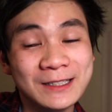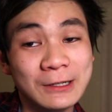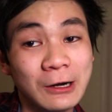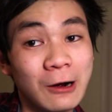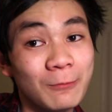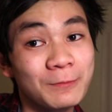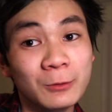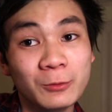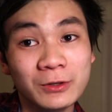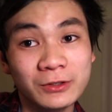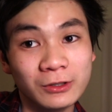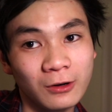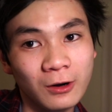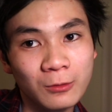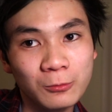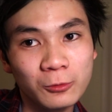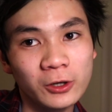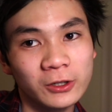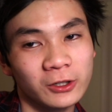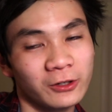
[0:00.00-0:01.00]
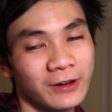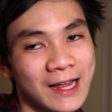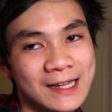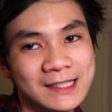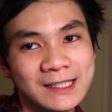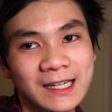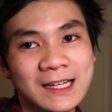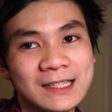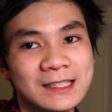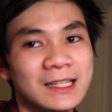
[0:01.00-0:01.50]
to help them with their homework or
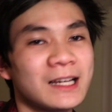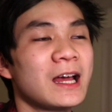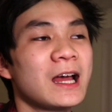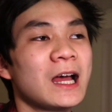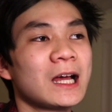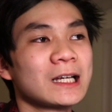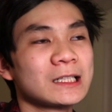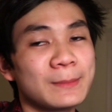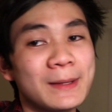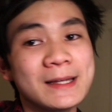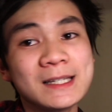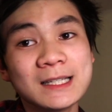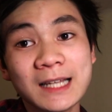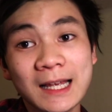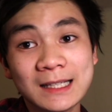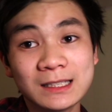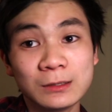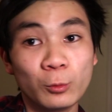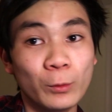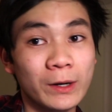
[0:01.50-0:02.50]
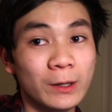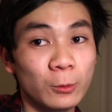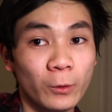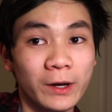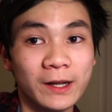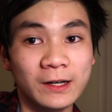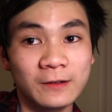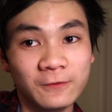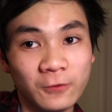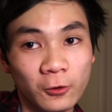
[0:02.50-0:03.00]
essays. So basically it's a
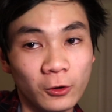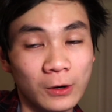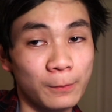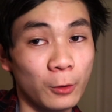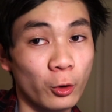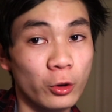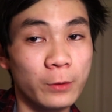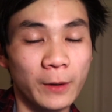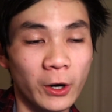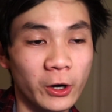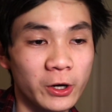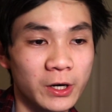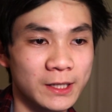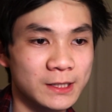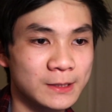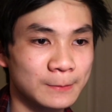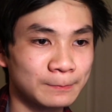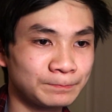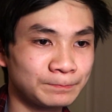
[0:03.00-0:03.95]
win-win for both parties.